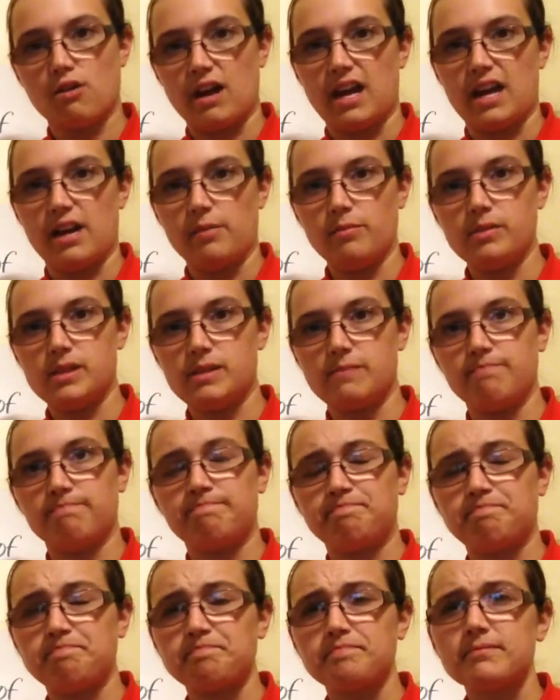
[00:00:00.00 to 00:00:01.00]
grams,
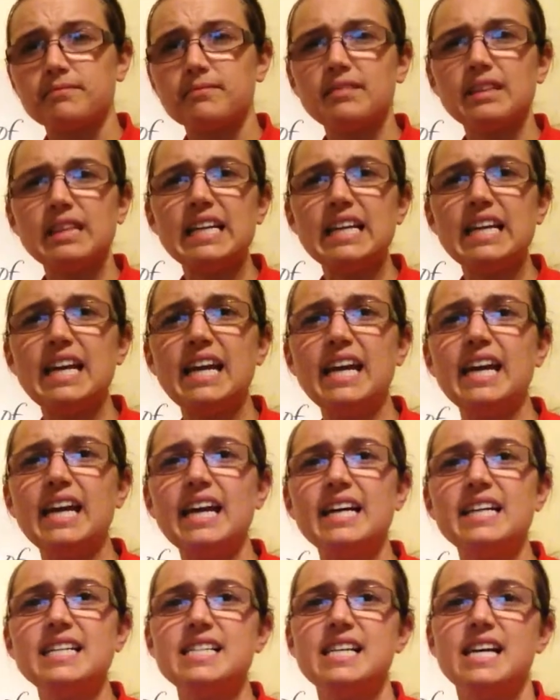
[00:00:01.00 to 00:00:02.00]

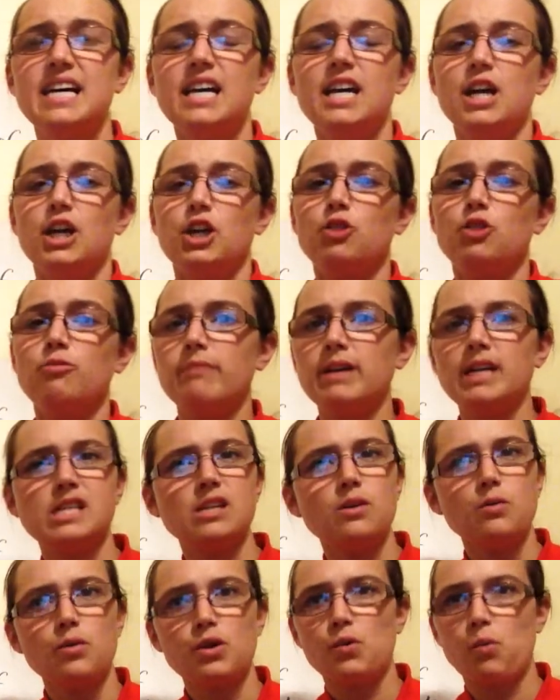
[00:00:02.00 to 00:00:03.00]
and you mix
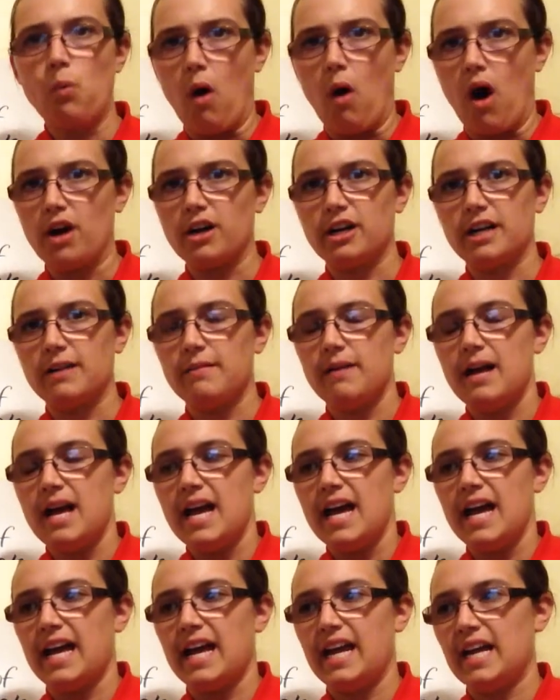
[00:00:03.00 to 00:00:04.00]
it with water,
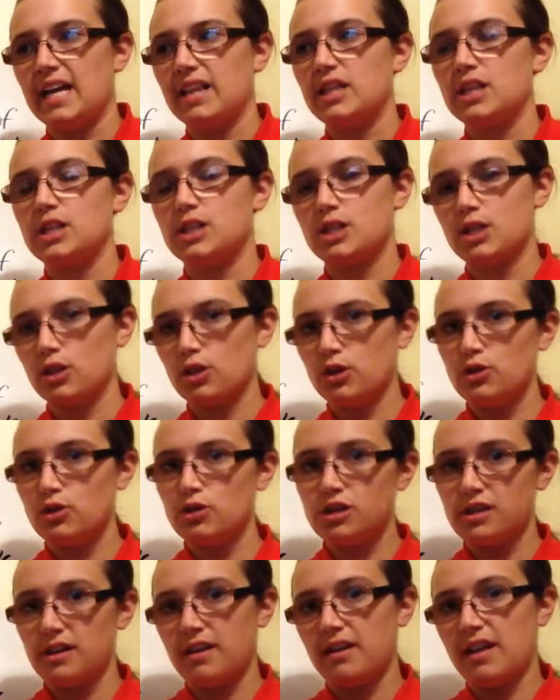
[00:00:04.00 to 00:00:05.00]
and the
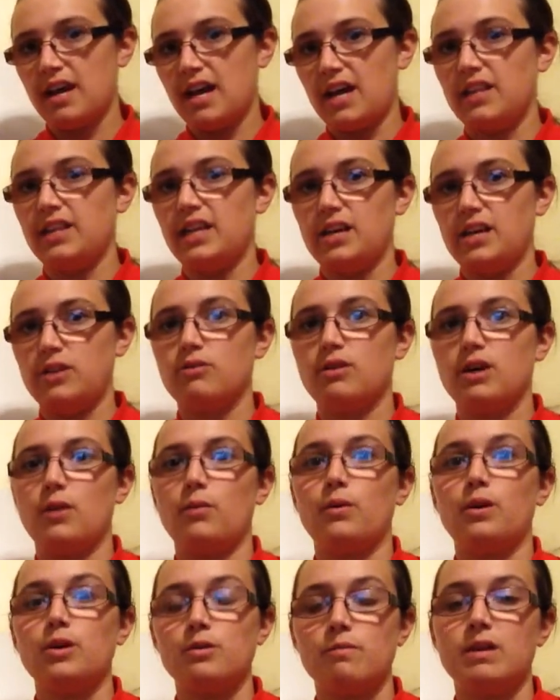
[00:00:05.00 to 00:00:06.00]
solution then that you
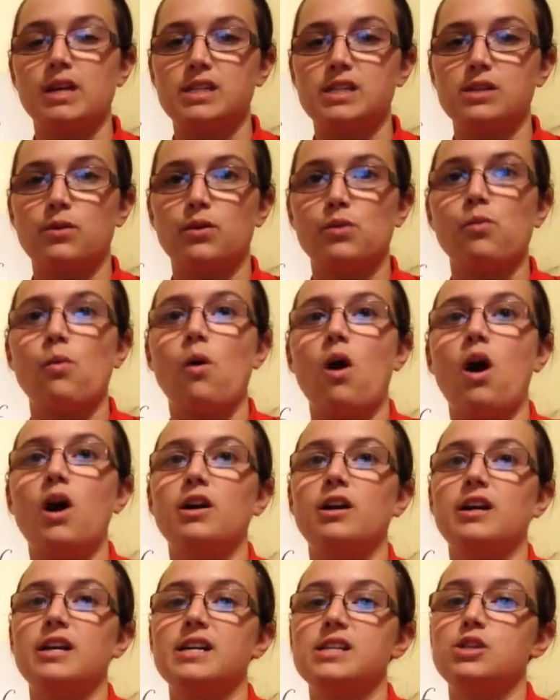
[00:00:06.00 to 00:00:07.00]
get when you mix it with
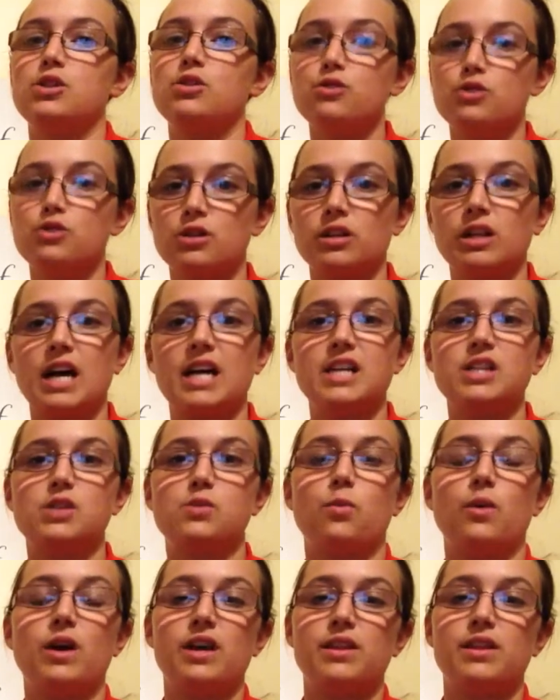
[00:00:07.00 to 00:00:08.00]
water is
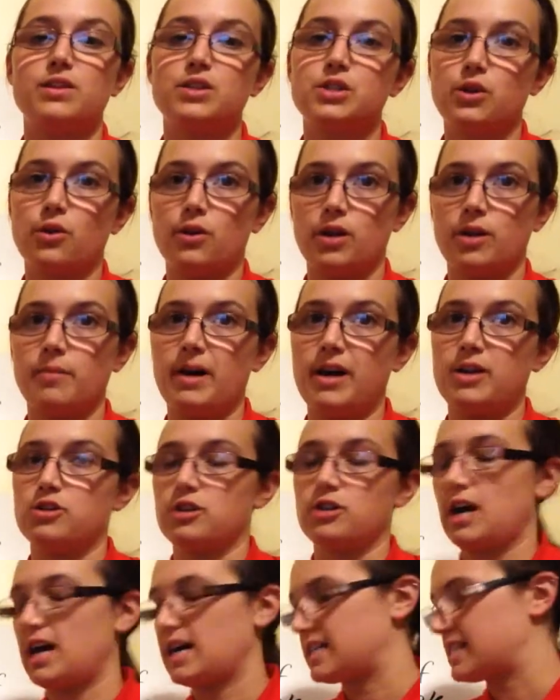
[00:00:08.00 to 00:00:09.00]
neutralized with sodium
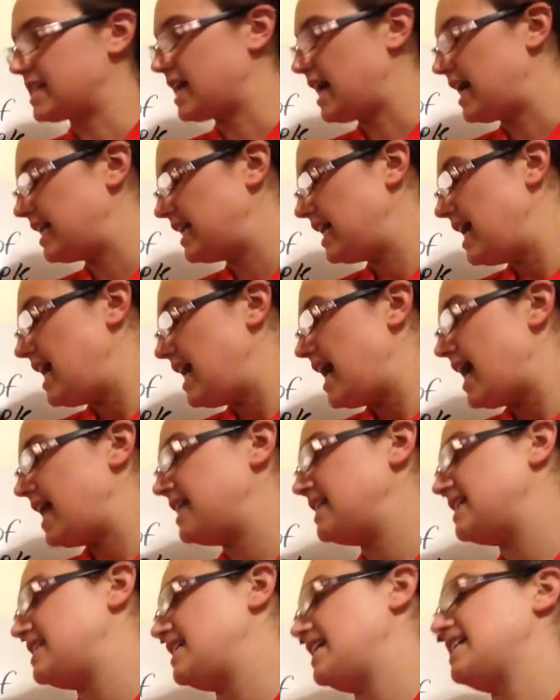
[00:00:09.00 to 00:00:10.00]
hydroxide,
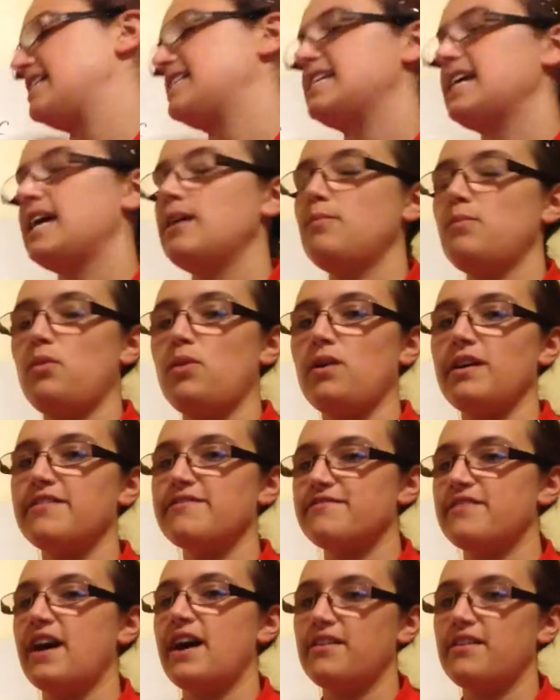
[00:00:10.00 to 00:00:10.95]
and it takes 10.59